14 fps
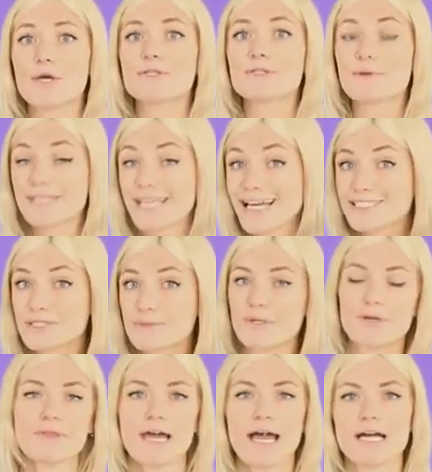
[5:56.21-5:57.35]
So yes, we
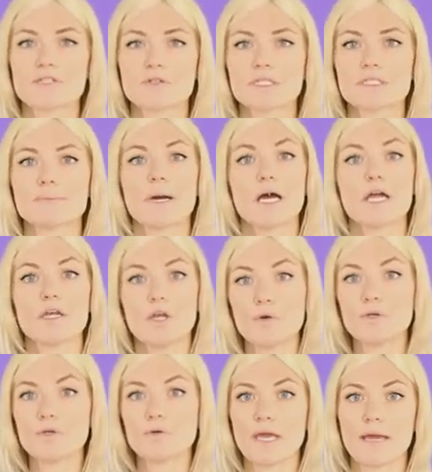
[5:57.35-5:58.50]
know the address, but no,
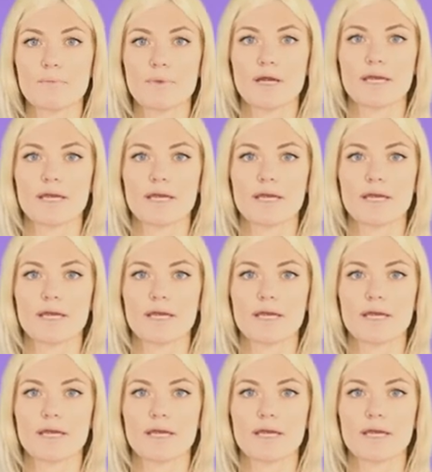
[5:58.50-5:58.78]
you can't